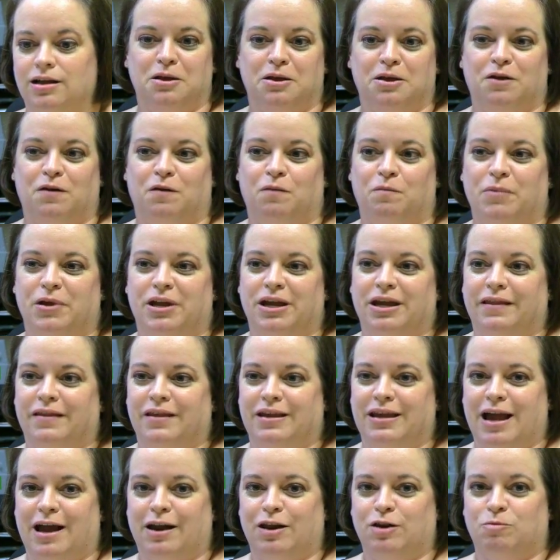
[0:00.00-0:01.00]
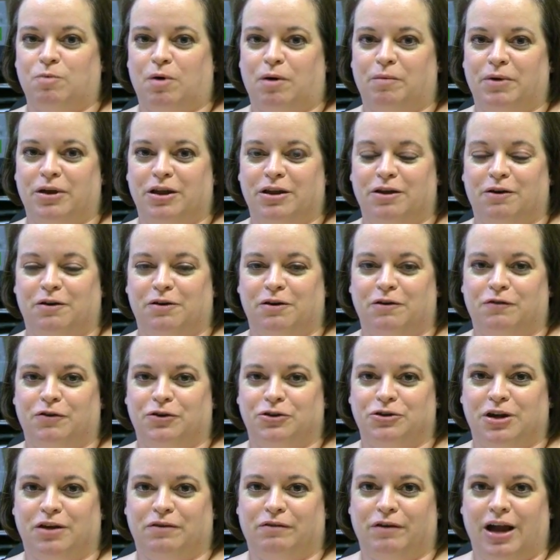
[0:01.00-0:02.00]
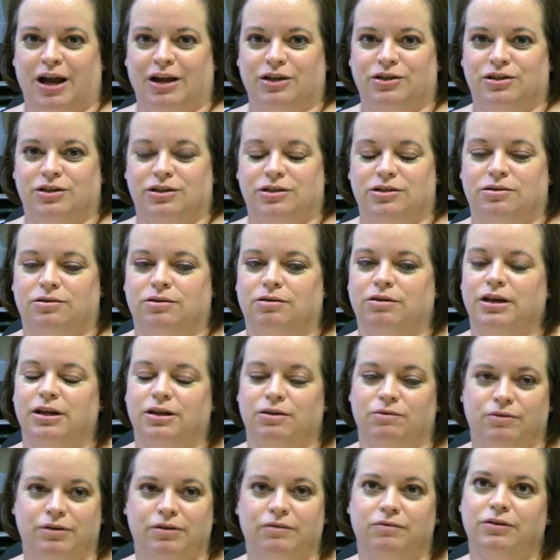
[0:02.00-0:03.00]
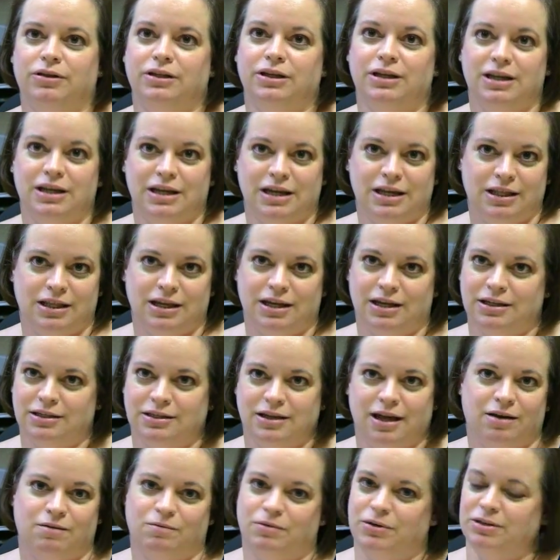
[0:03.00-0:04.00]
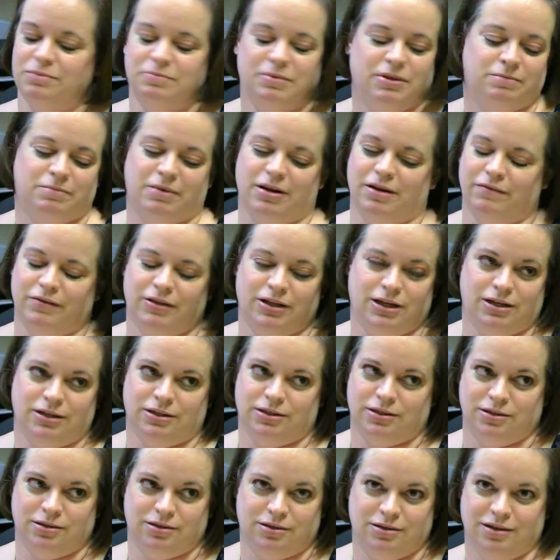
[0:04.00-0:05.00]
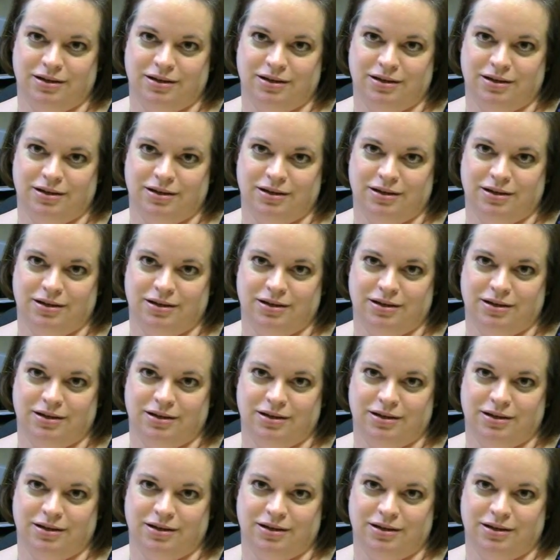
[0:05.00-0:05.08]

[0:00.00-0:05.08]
Being in the accounting department, your first gut reaction is, okay, you really need this, I don't want to spend money for this.